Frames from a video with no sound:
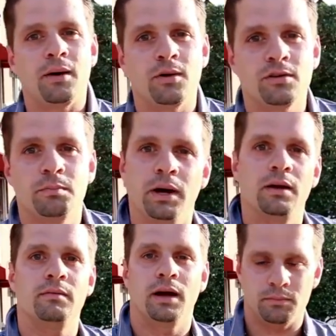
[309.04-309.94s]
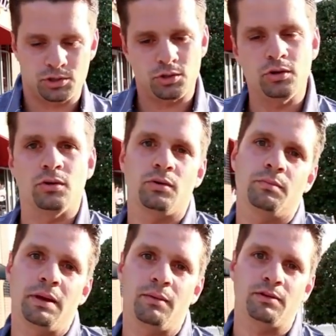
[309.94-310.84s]
hours, but I'm sure you'll
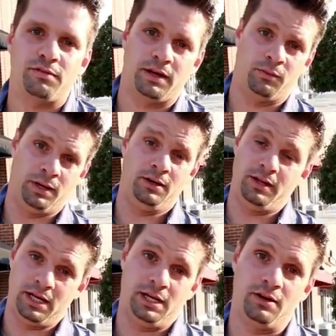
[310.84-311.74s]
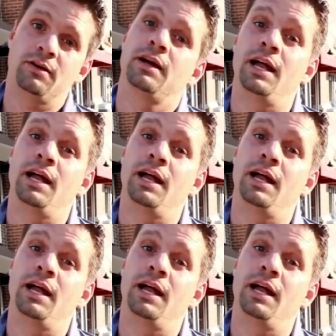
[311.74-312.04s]
be able to find a way to get here